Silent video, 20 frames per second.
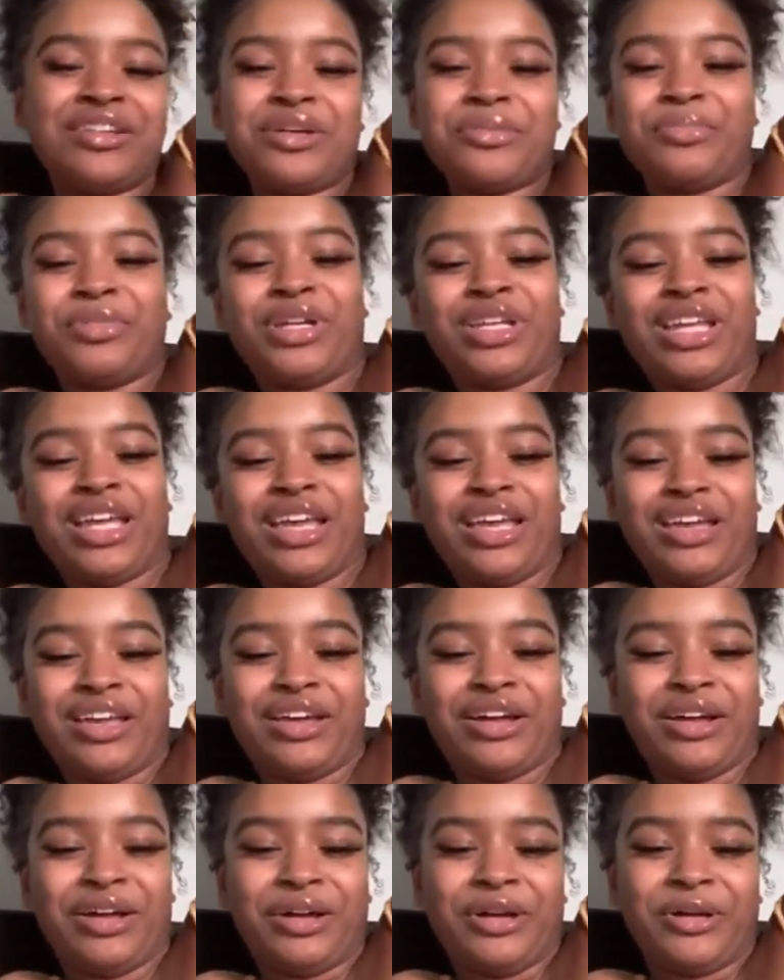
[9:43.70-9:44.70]
But
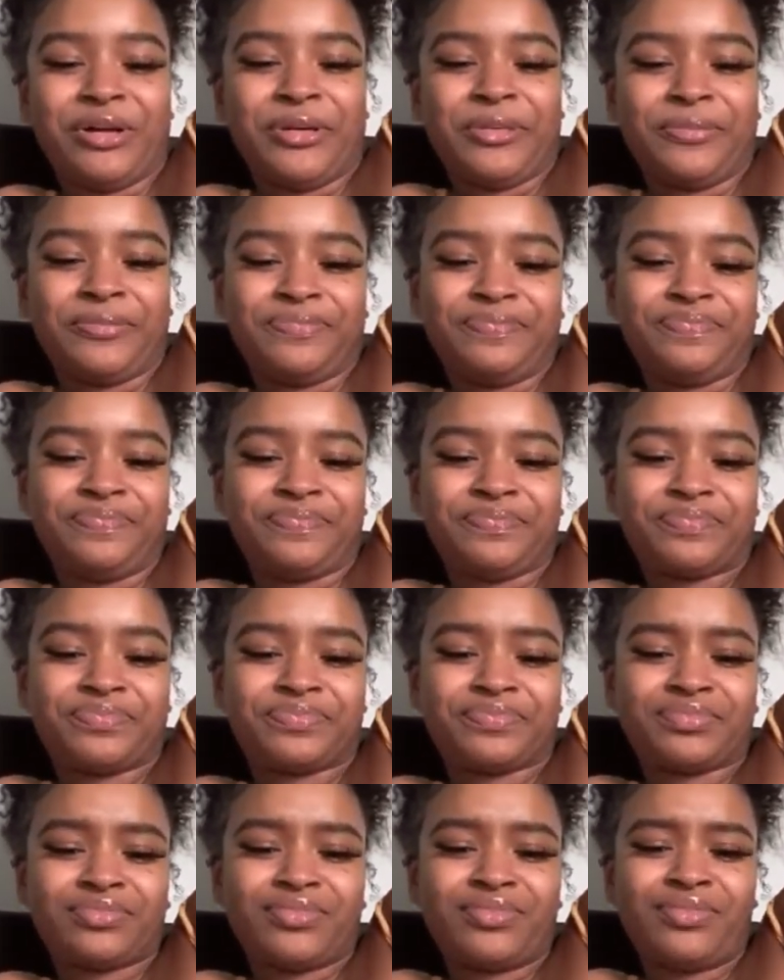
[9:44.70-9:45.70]
yeah,
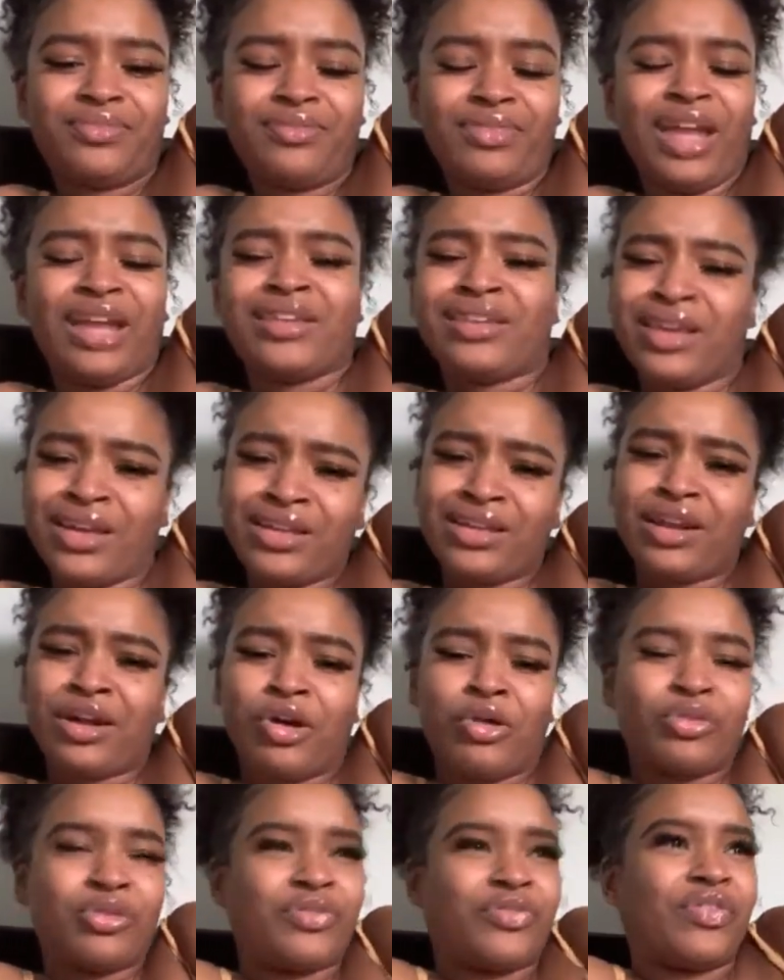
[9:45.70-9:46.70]

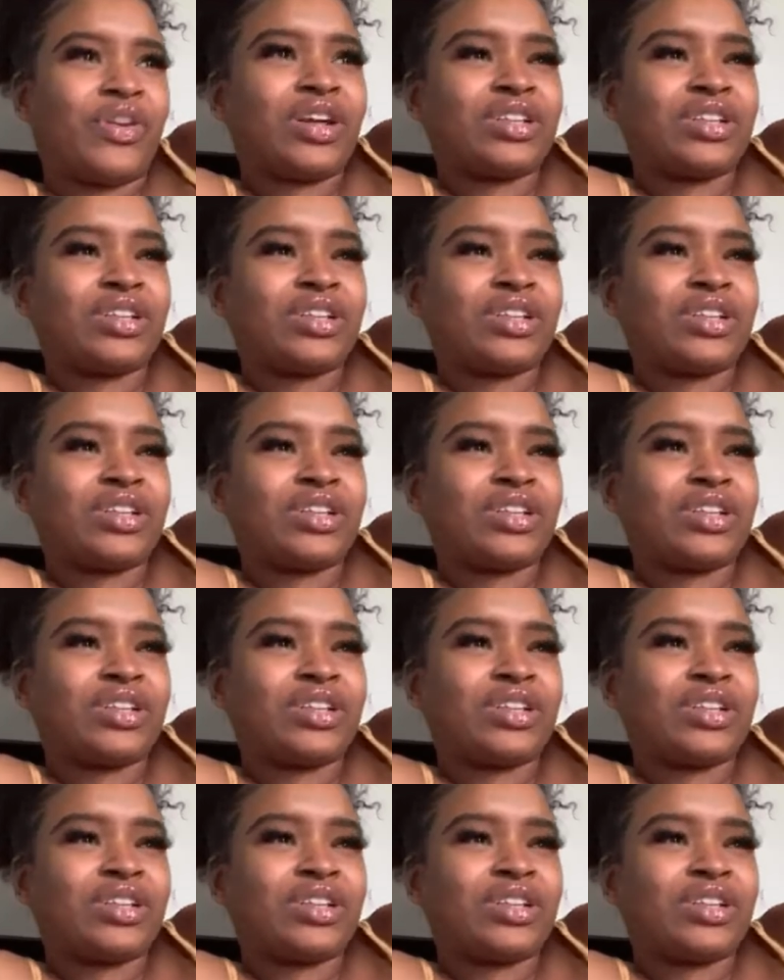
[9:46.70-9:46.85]
though.